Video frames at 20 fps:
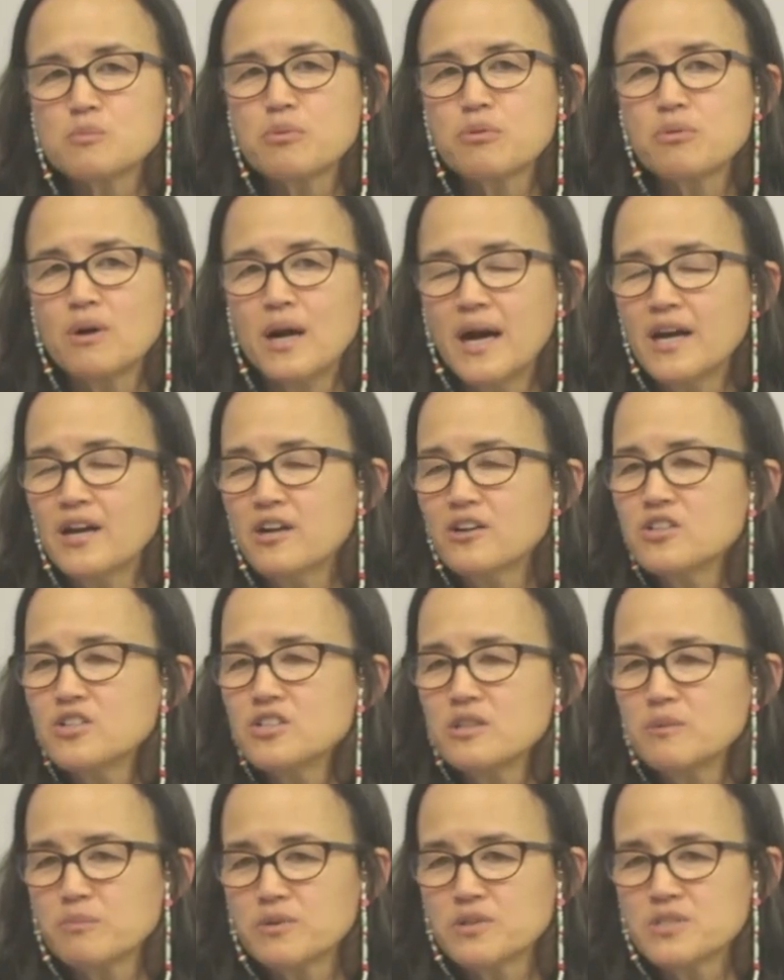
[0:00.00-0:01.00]
prior to
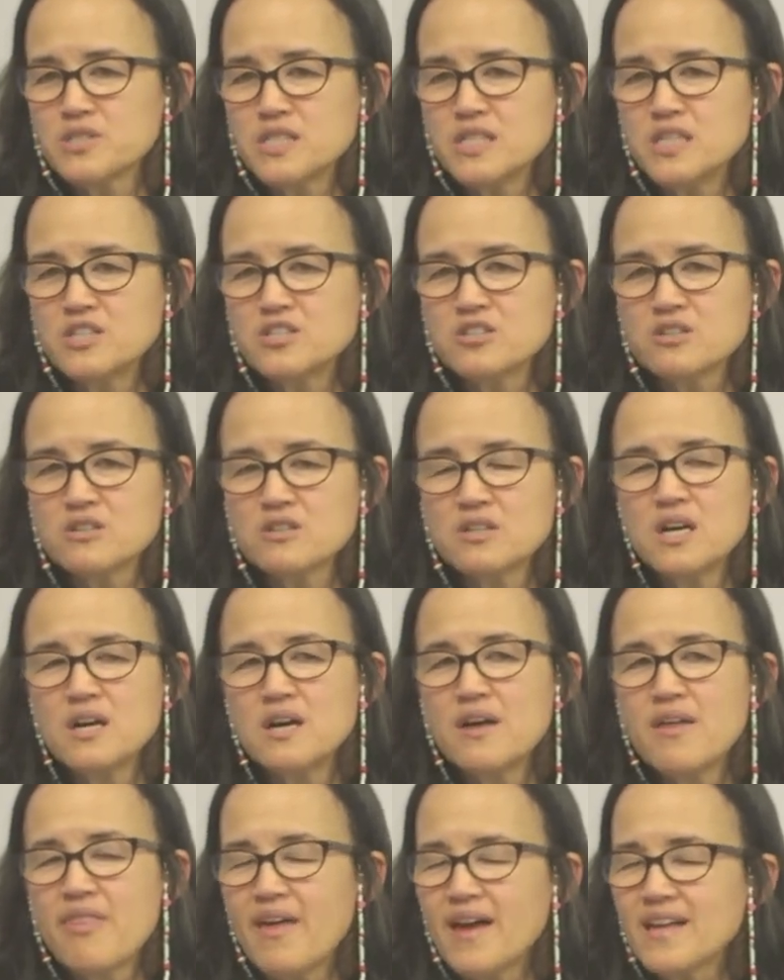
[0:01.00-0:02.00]
the procedure,
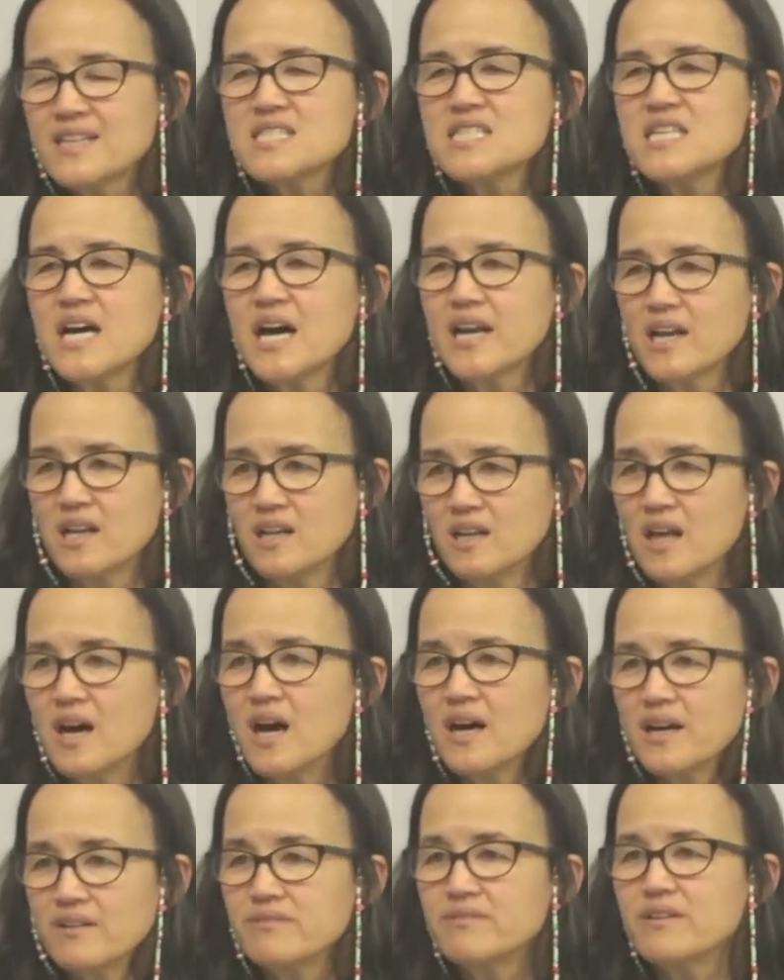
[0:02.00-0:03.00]
that's not a
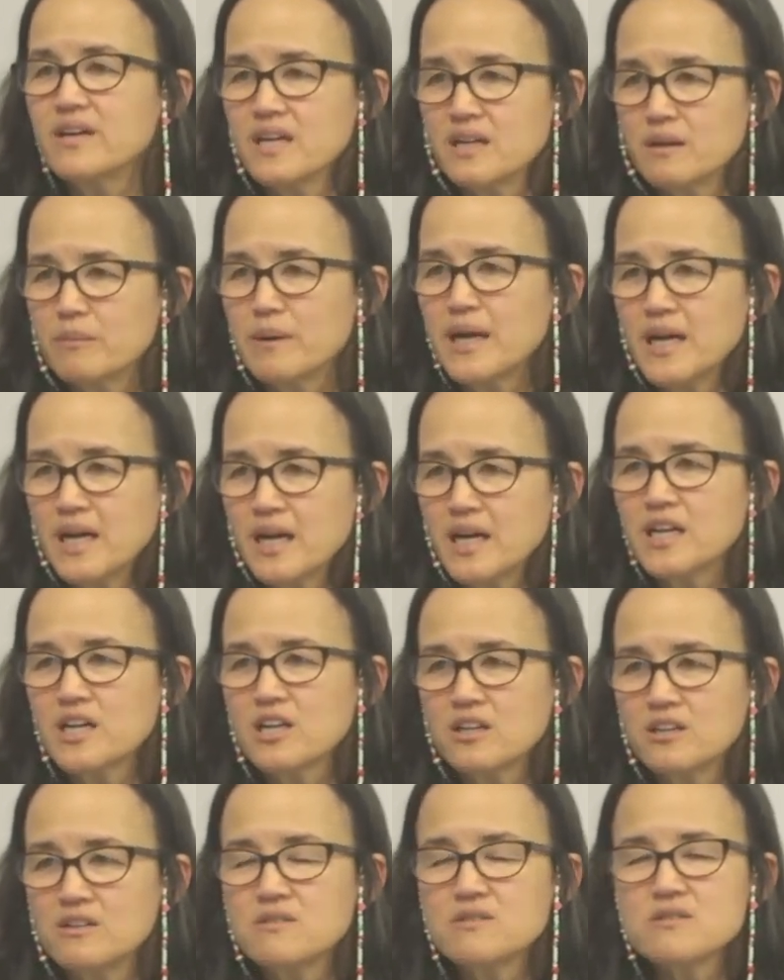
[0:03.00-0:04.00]
lot of
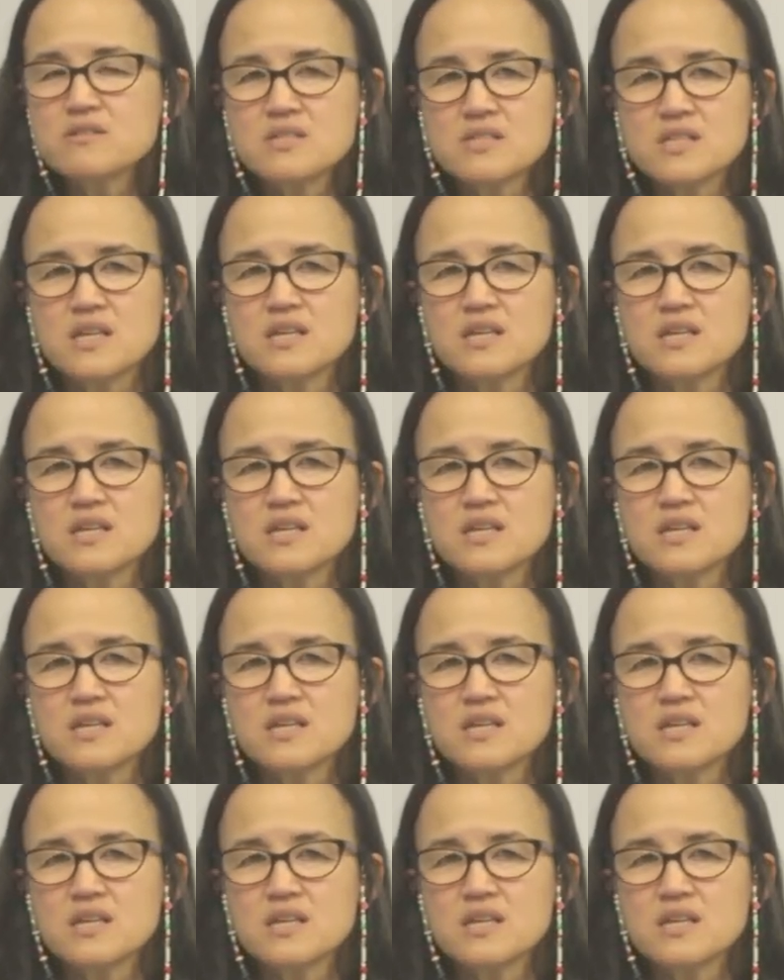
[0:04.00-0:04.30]
antibiotic use.